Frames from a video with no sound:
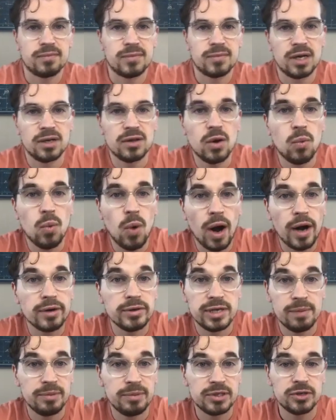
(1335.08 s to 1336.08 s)
water
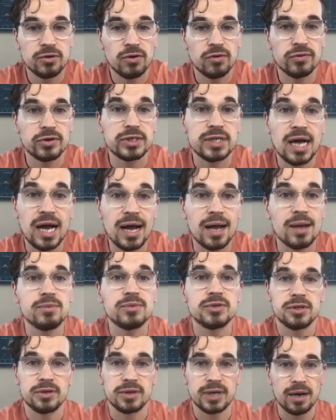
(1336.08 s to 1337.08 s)
temperature over time,
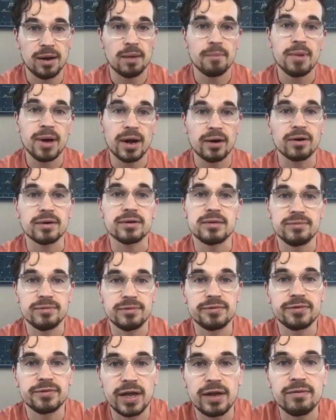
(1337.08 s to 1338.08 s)
so you get a better
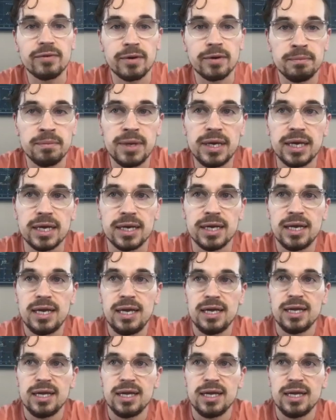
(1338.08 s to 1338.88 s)
flavor of meat.